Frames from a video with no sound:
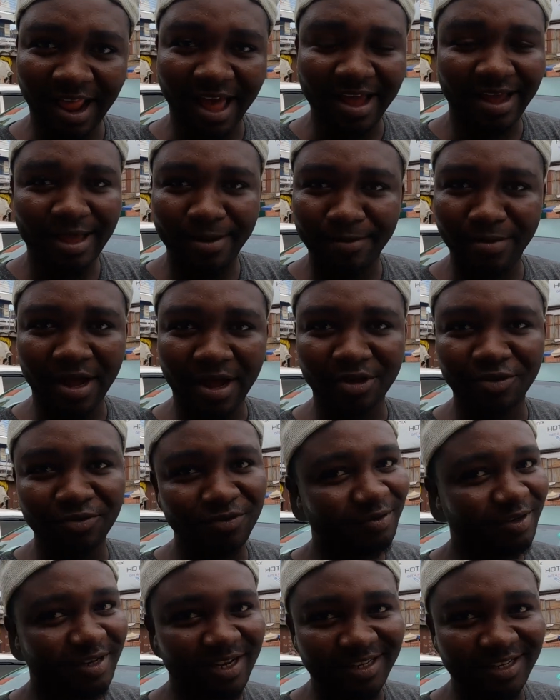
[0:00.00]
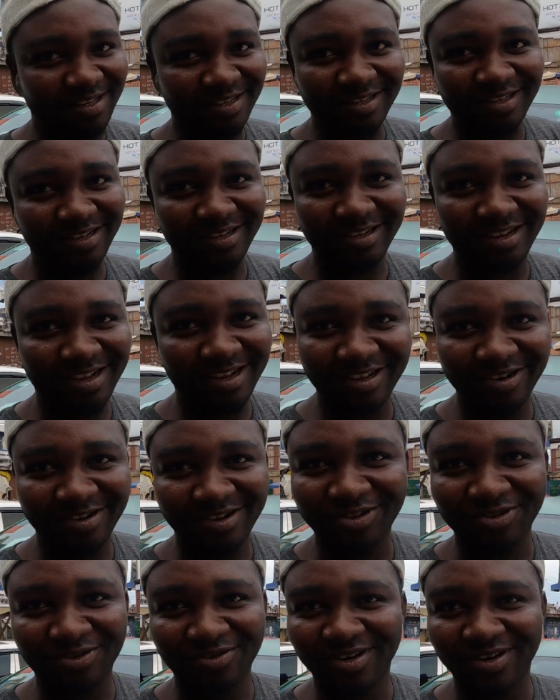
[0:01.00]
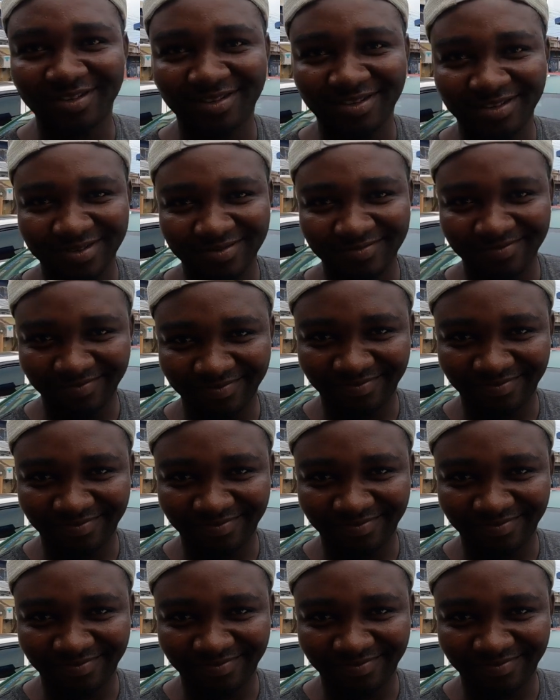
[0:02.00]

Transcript: Like Eba, you won't get it in any restaurant.